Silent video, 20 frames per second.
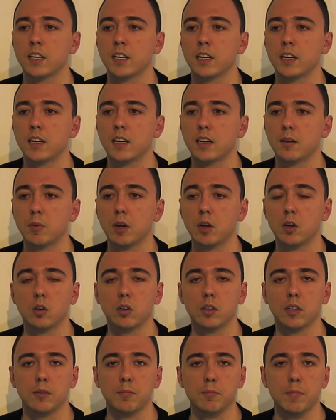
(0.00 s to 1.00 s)
My
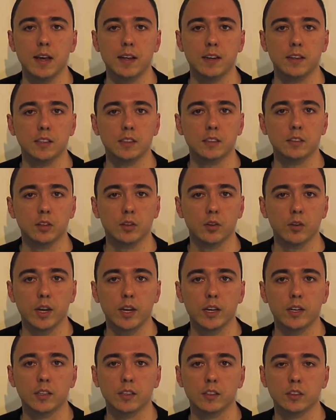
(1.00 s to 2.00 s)
colleague Matt is
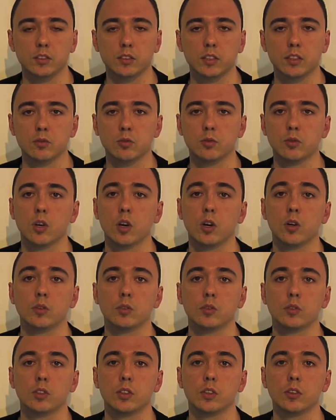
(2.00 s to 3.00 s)
located in the central
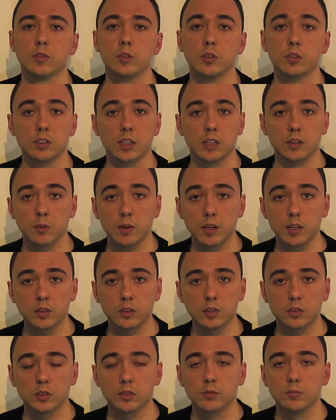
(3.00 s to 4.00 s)
coast of New South
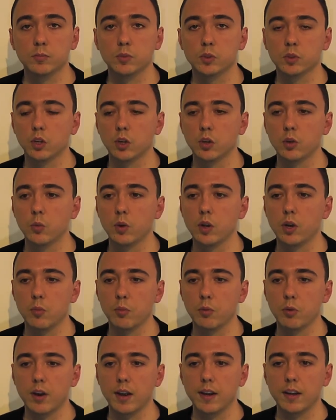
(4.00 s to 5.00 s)
Wales, so we
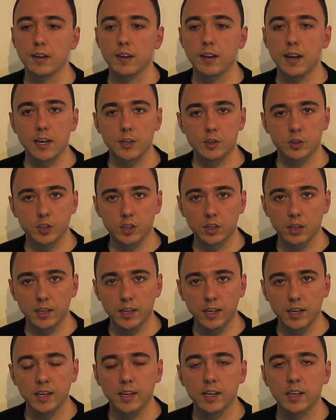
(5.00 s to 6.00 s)
operate
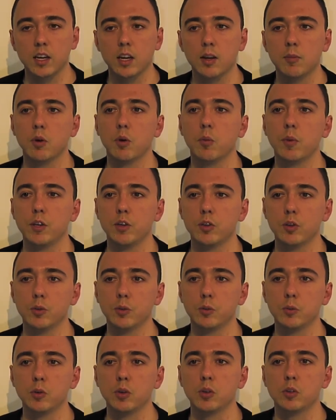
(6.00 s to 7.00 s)
nationally, but we
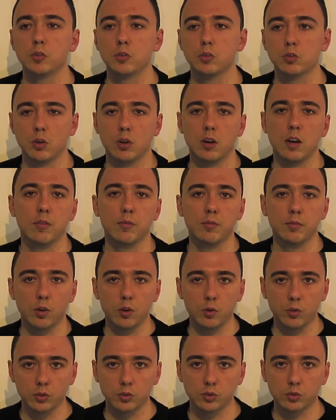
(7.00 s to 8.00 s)
do try and
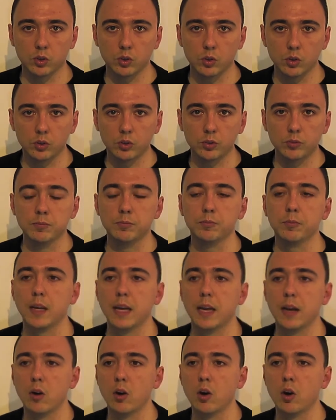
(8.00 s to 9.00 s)
focus on
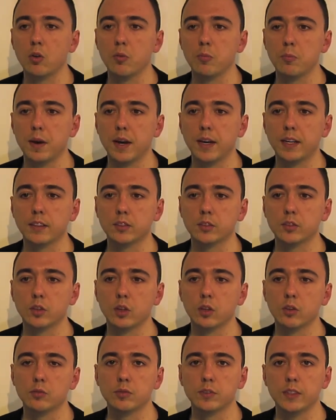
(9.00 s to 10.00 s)
our home base
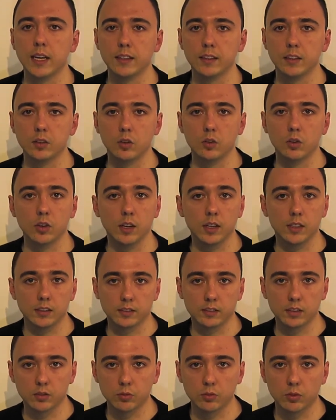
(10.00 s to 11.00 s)
of Dandenong and the
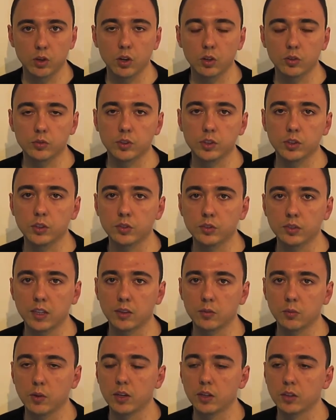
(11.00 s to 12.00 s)
central coast of New
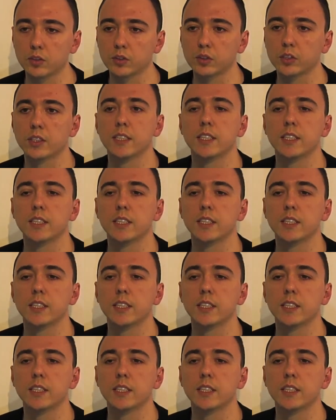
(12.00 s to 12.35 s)
South Wales.